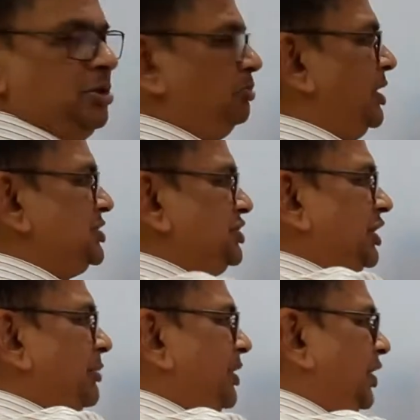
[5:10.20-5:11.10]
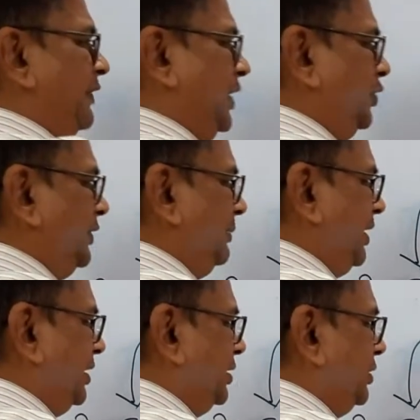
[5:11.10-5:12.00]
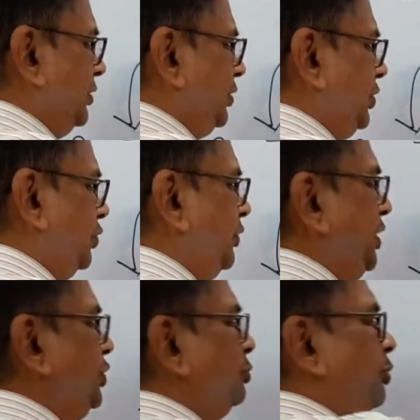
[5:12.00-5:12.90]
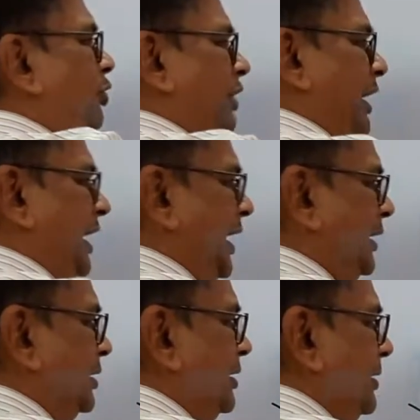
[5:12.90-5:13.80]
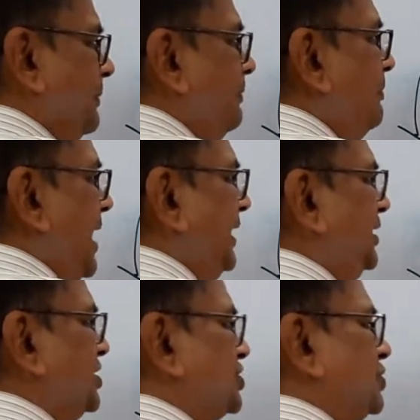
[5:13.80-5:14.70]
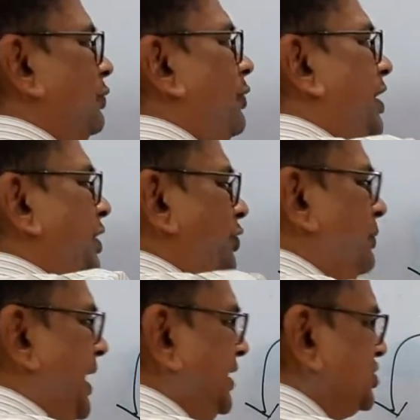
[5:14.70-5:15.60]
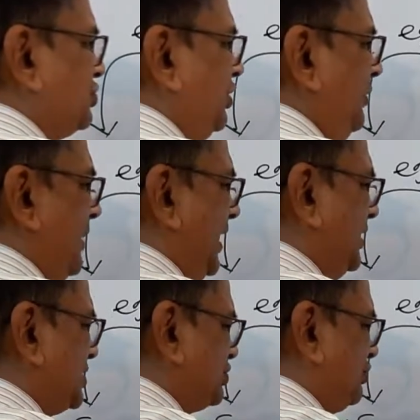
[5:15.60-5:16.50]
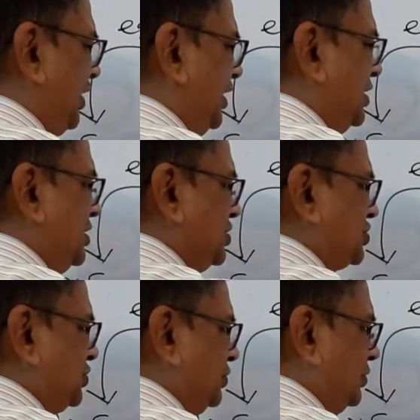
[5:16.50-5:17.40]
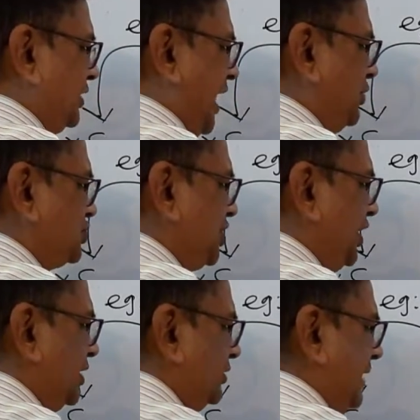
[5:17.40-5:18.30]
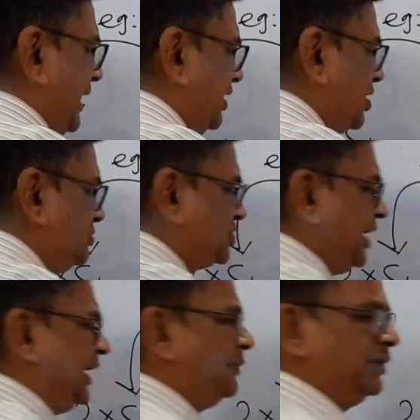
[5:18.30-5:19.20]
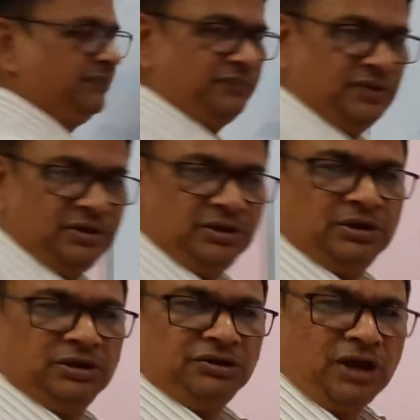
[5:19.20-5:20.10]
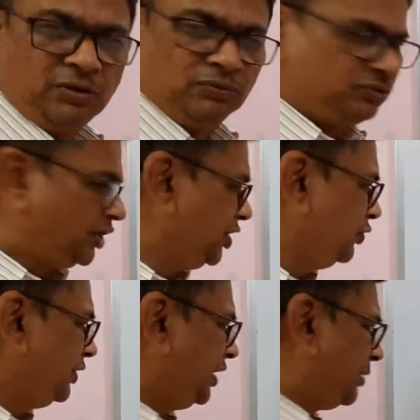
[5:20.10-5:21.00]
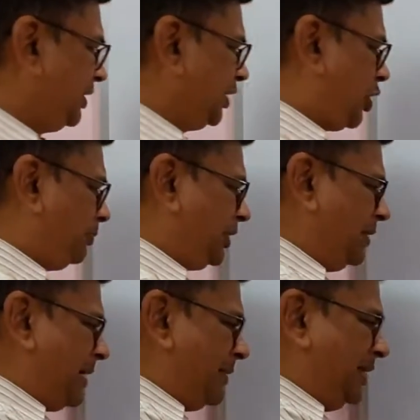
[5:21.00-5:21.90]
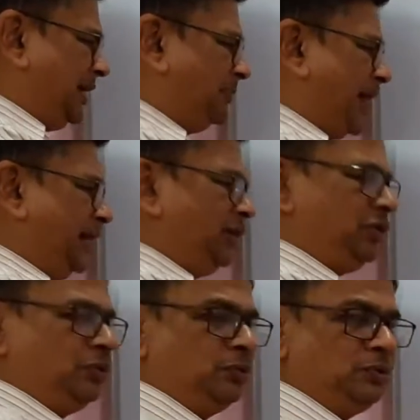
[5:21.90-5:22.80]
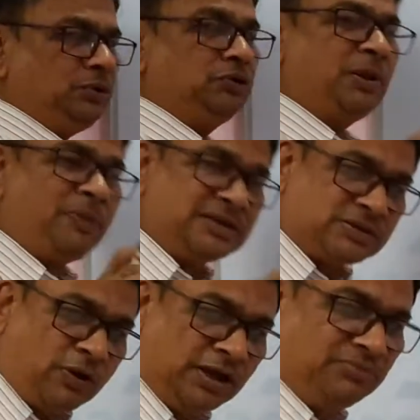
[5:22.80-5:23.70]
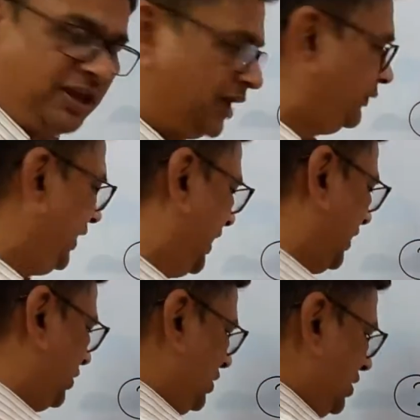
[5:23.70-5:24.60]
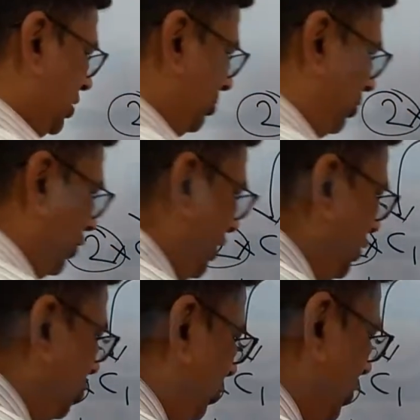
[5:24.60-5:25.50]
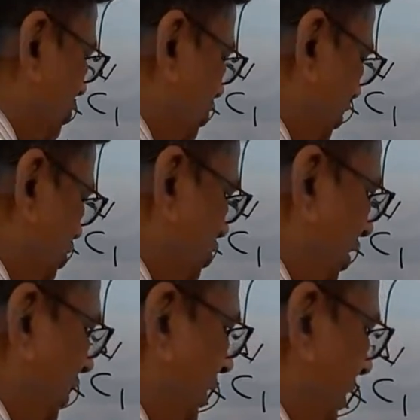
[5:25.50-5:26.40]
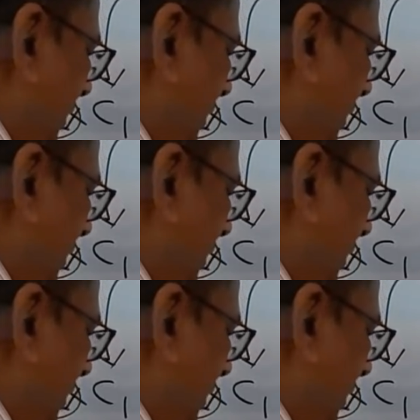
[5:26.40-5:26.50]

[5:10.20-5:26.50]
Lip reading: First determinant value will be 2 into 4, 8 minus 1 into minus 3, minus 3. So can you see that comes 11. Now the new determinant obtained by multiplying 2 to the first column, then we get 4 into 4, 16